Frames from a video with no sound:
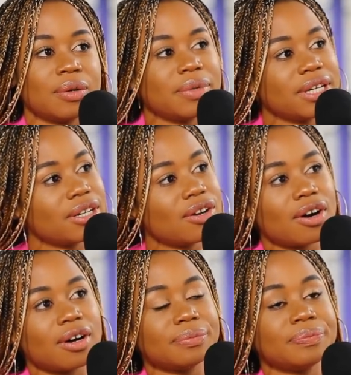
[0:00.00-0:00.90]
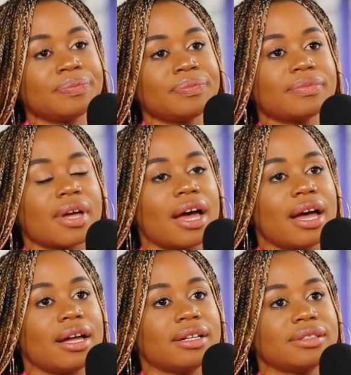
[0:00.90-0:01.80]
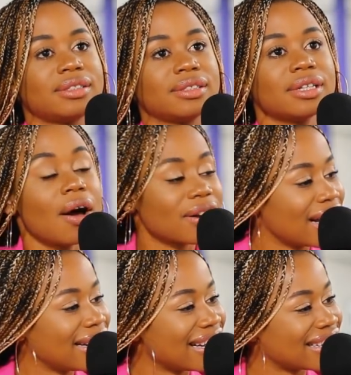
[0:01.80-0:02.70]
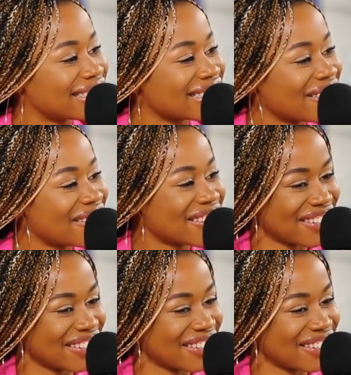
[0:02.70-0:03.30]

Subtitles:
Umlilo and aKulaleki, because I was